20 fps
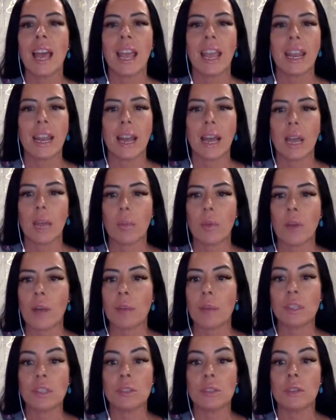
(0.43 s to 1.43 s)
And I
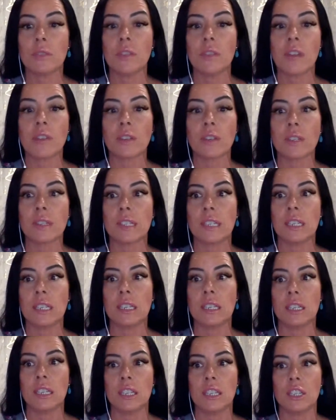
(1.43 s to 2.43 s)
promise you have never
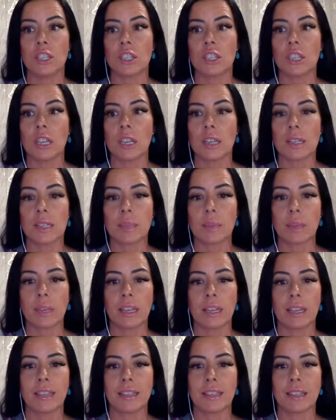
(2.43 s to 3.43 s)
seen niche
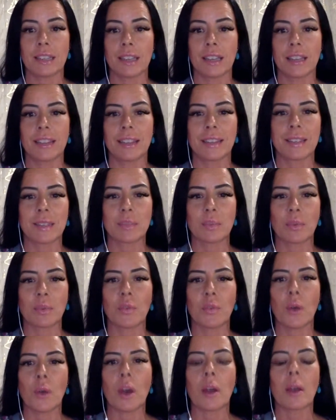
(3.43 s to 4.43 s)
explained like this
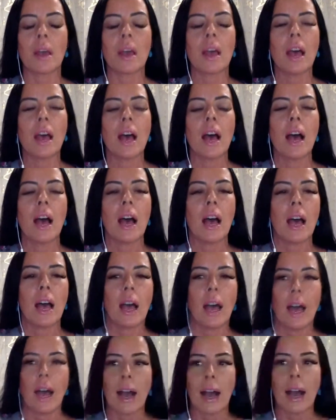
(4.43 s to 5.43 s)
before.
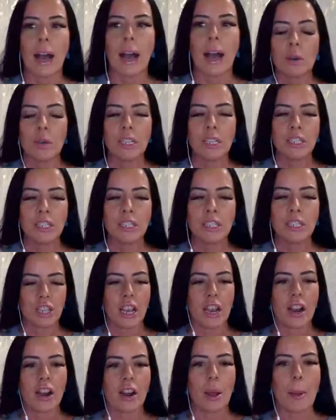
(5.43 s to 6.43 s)
I'm going to
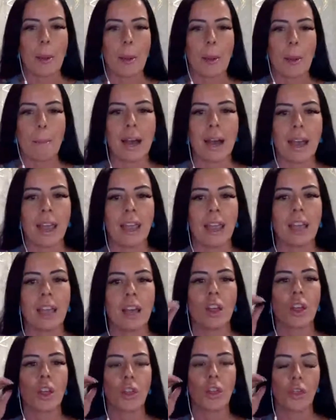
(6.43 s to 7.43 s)
share
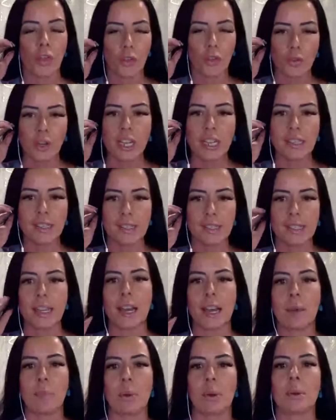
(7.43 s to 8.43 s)
my
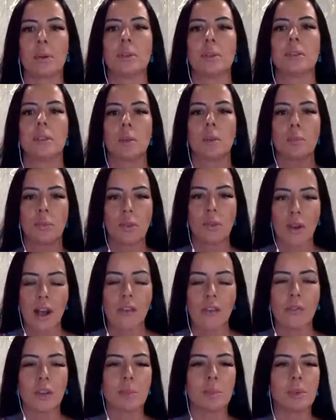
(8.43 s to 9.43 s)
3-step
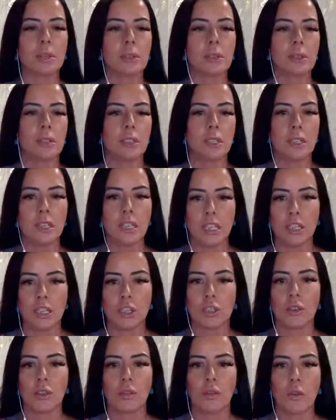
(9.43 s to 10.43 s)
profitable
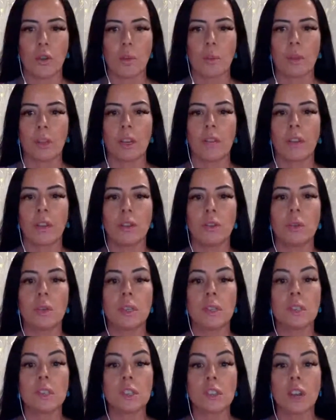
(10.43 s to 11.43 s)
niche formula that you
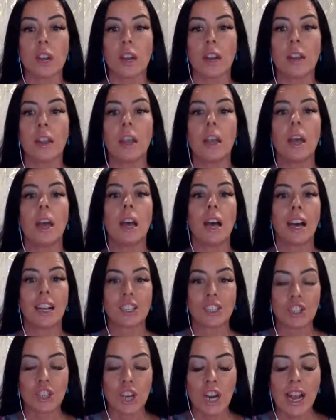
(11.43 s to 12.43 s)
can start
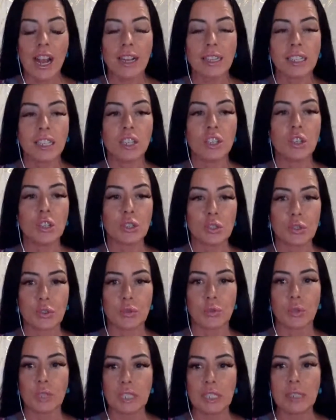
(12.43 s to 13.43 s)
attracting your
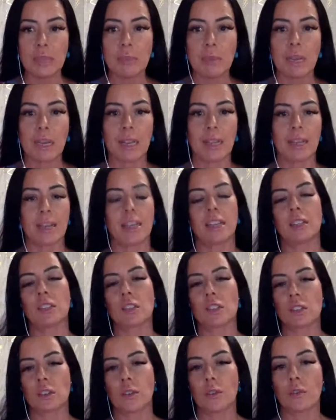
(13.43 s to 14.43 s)
dream
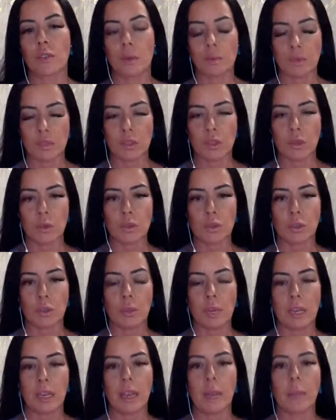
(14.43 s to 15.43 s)
clients from social
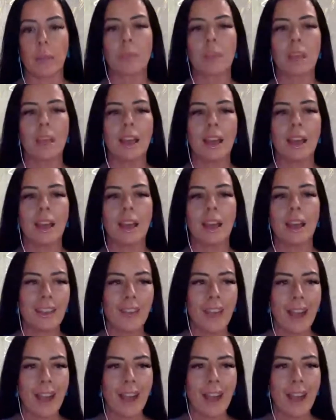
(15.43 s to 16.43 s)
media. I
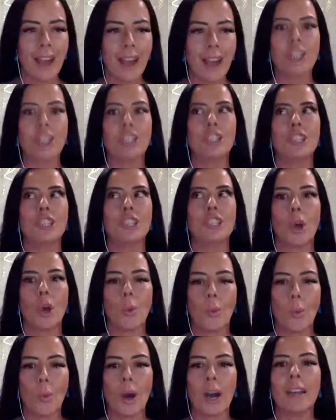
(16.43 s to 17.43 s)
have averaged
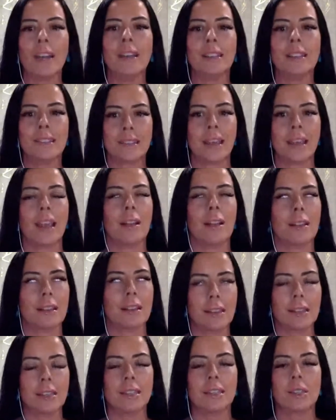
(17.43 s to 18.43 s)
one sale,
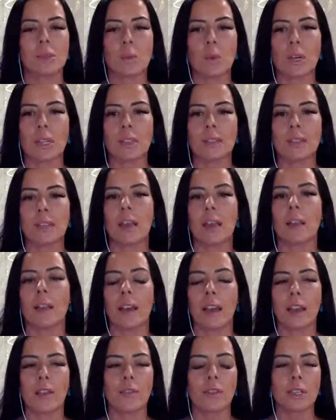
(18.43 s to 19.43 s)
at least one sale
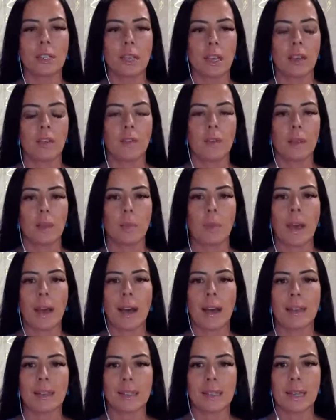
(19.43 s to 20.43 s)
every day for the
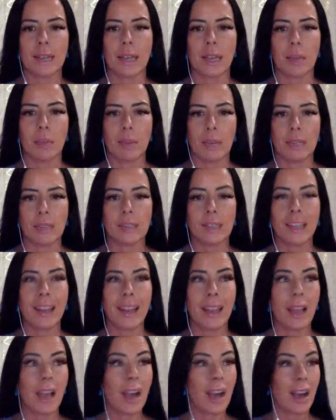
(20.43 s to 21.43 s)
past 9 months
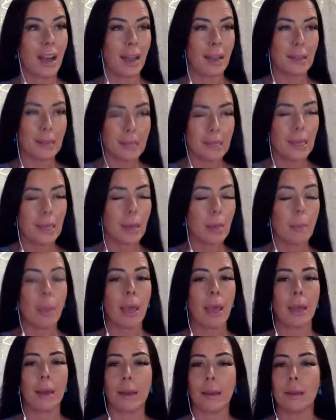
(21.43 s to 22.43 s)
in a highly
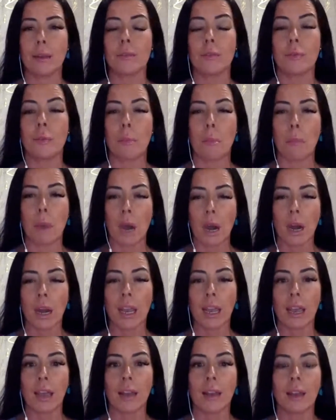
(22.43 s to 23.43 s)
competitive
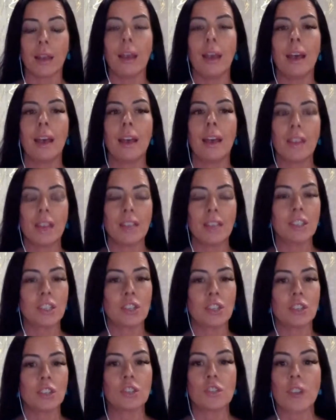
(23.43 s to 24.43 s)
market, thanks
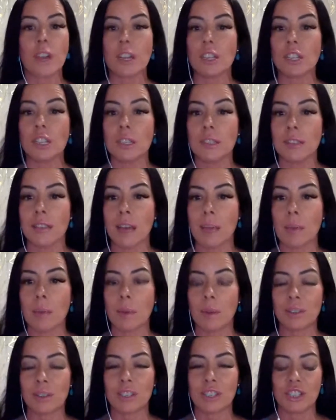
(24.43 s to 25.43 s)
to the strategies I'm
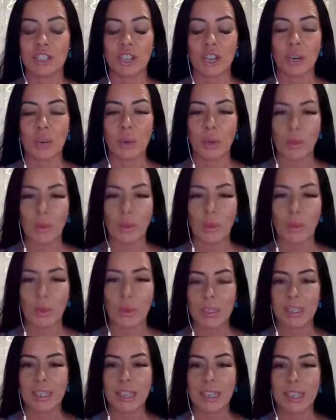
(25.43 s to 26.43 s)
about to share with you
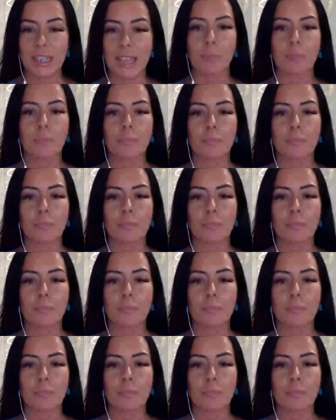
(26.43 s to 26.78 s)
today.